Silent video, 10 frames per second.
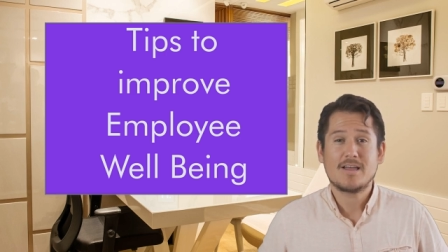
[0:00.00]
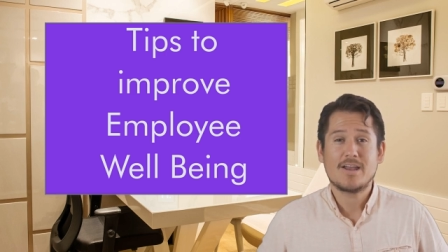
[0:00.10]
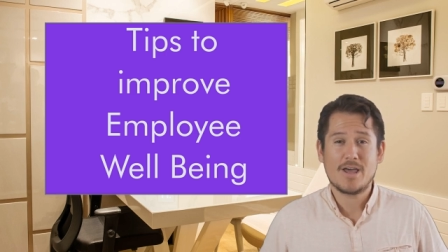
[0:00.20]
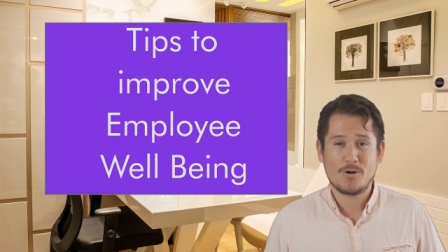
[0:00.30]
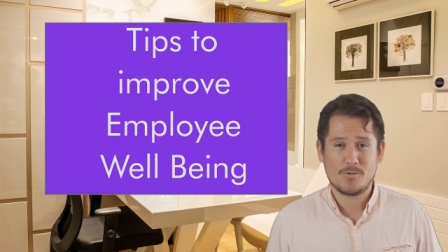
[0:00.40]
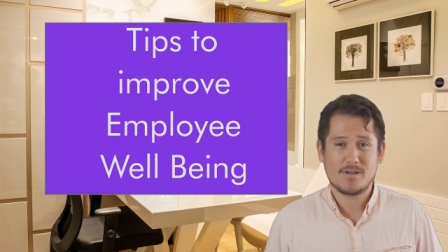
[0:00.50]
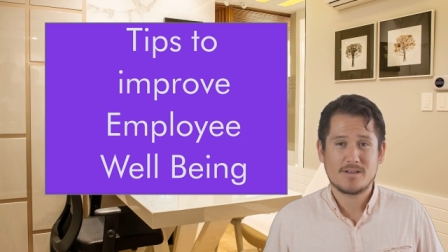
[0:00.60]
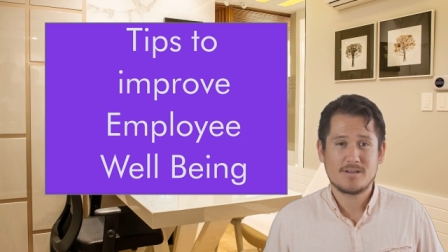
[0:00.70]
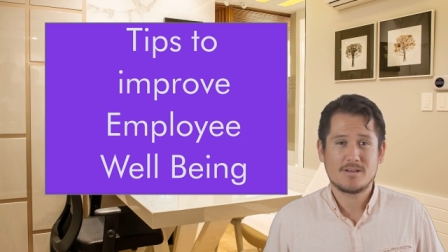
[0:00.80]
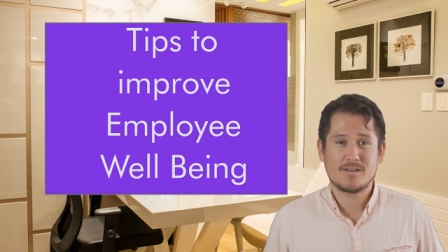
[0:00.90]
No,
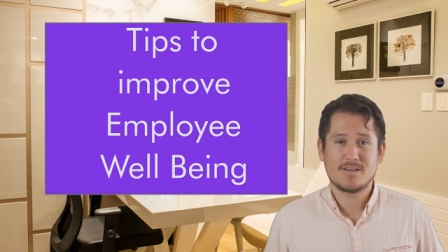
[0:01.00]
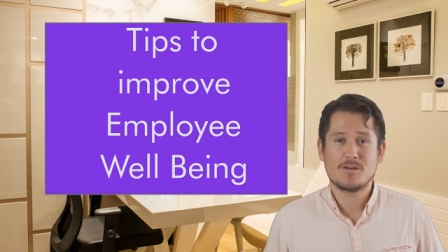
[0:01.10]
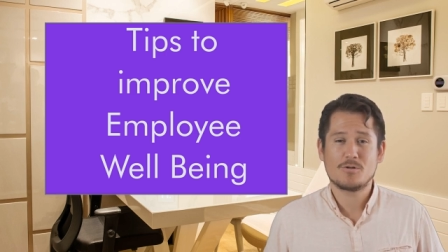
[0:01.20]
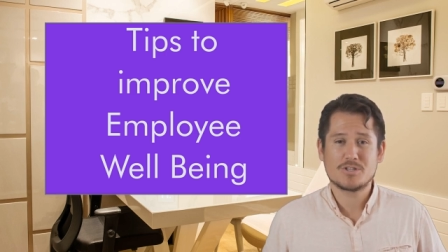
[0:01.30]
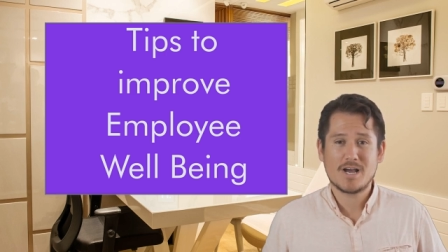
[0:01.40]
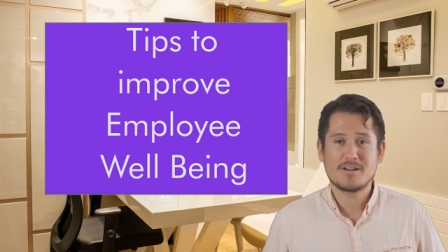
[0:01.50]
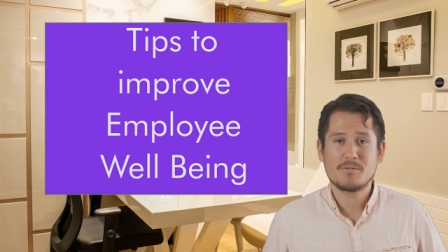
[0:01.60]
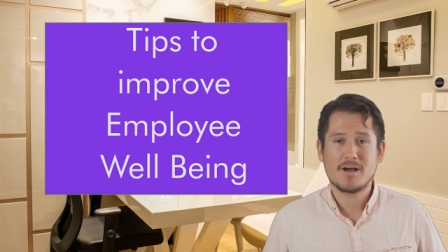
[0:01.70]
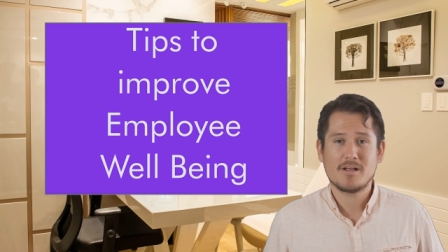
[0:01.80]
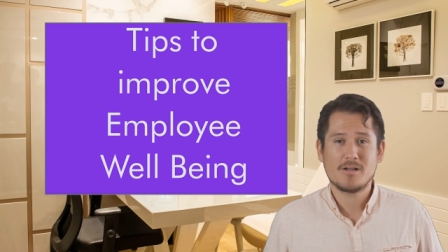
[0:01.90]
we're talking
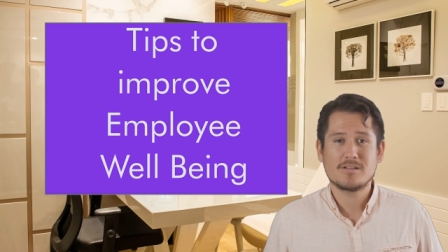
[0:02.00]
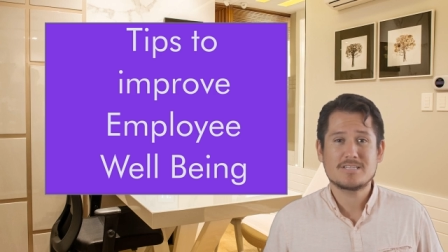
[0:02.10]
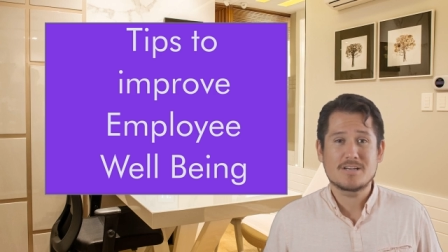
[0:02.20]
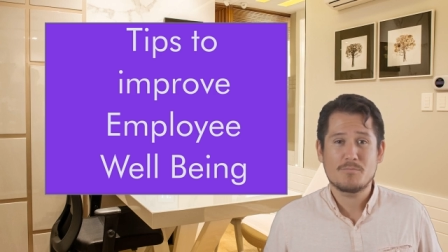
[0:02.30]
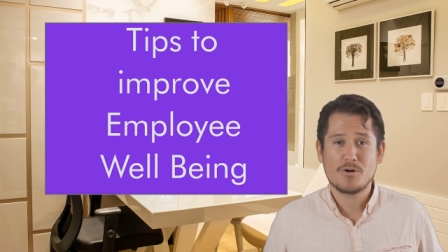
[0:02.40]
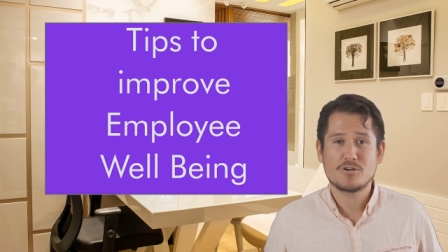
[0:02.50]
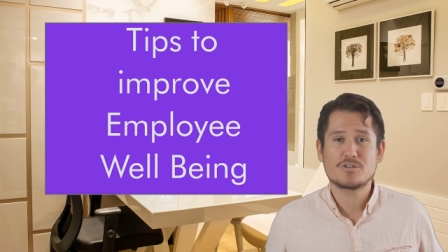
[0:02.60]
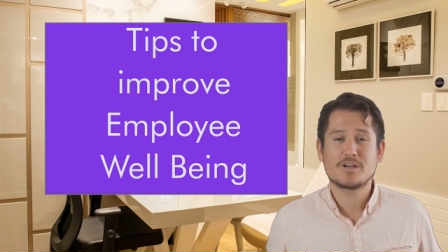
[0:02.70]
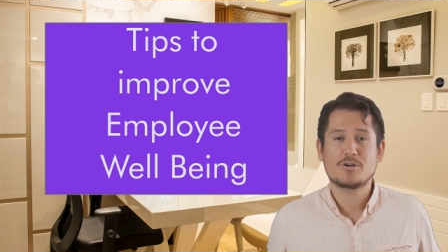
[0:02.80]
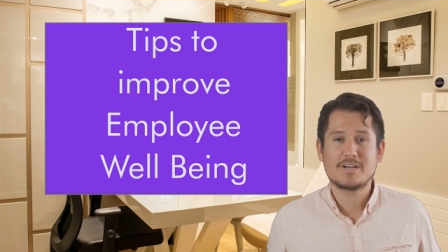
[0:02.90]
about a holistic approach
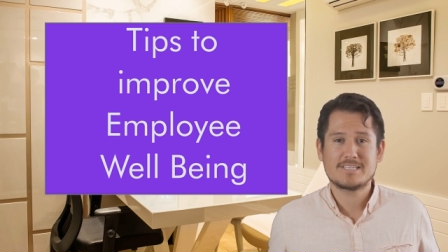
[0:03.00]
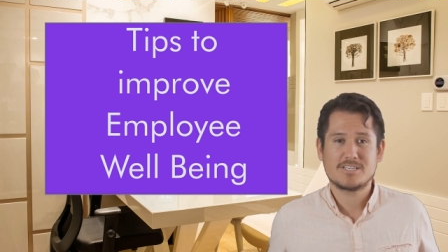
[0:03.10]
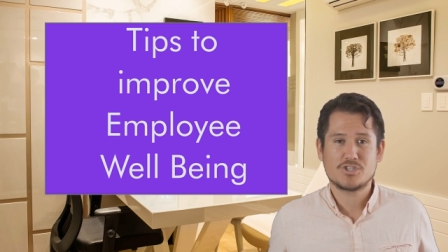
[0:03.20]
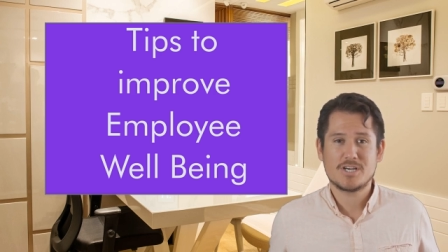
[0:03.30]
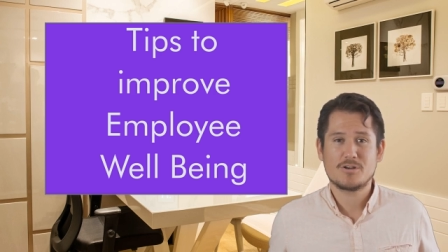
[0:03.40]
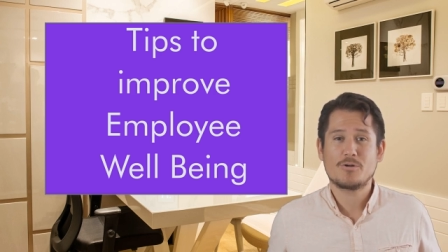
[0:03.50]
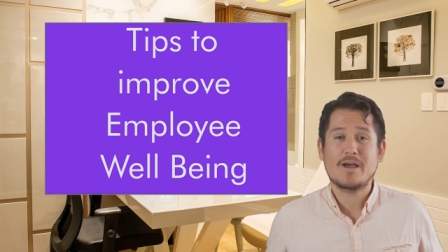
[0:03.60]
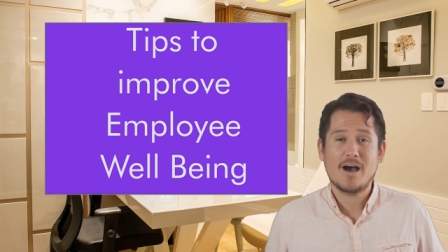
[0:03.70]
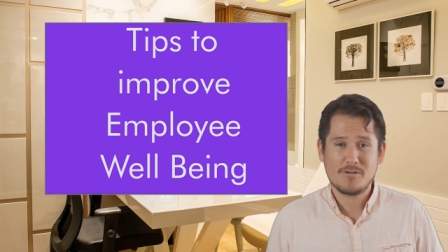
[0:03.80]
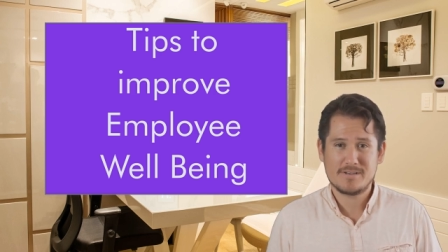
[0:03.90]
that creates a genuinely
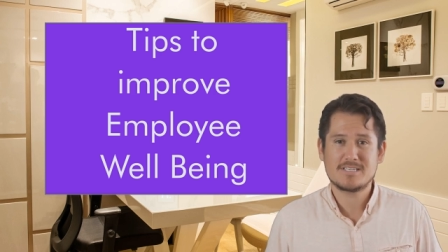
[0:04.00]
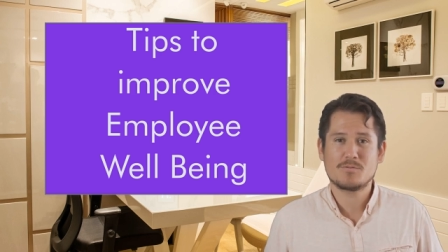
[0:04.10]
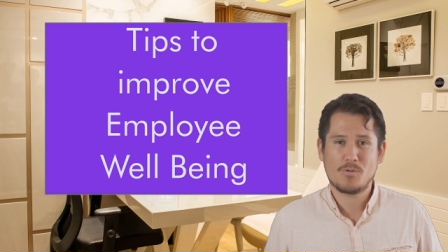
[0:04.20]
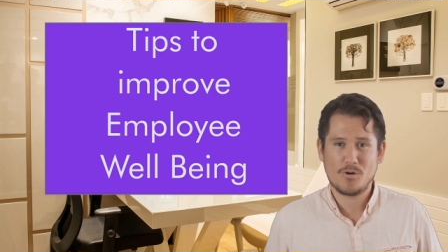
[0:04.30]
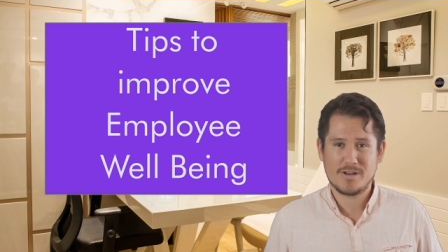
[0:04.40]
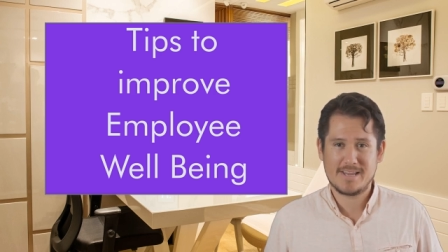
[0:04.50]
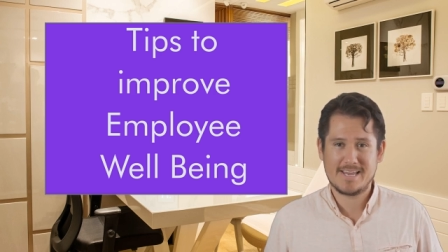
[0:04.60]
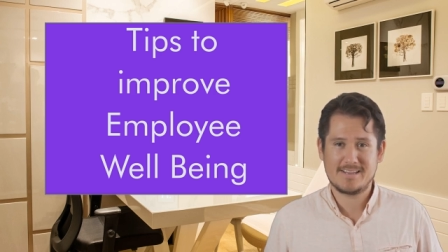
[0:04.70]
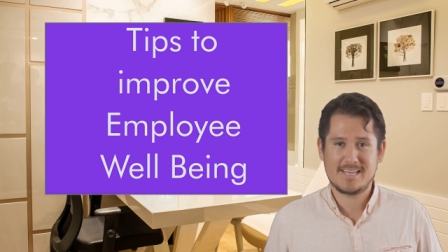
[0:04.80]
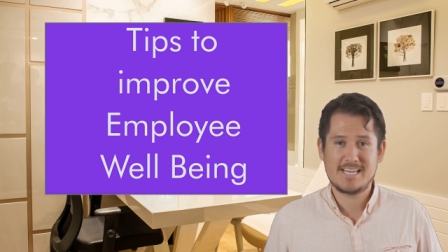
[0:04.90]
healthy, supportive, and
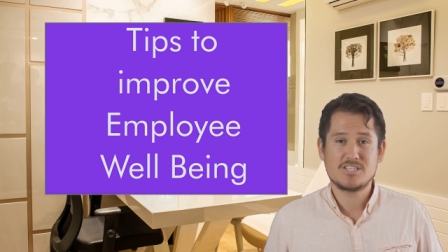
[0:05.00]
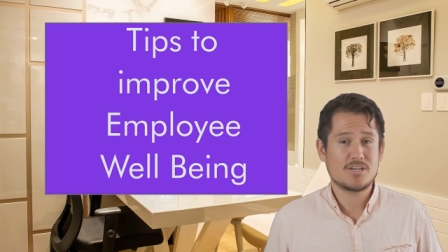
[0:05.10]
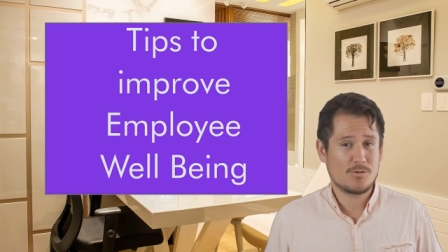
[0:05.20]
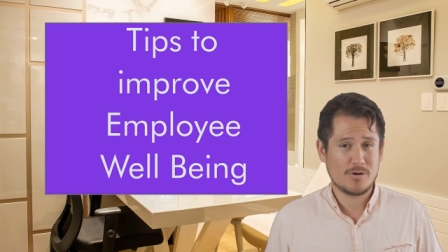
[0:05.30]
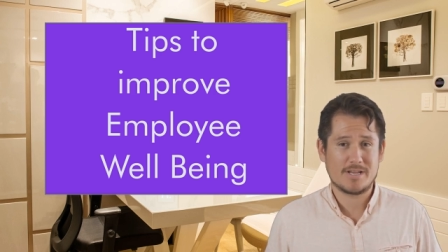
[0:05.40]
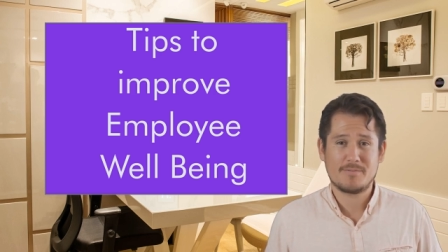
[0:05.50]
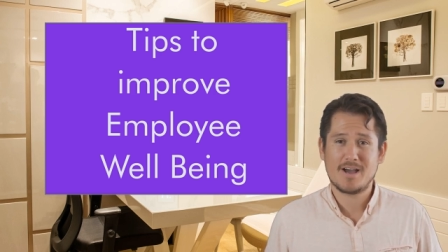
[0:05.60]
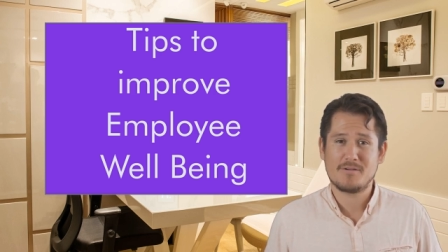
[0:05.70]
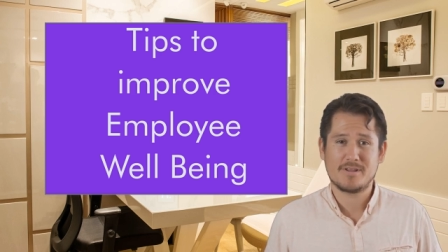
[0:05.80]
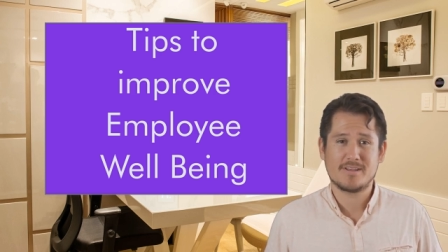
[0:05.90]
engaging work
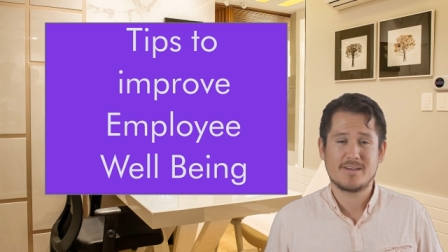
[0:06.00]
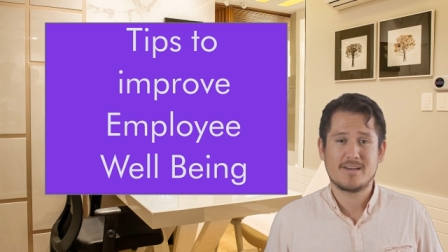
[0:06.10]
environment.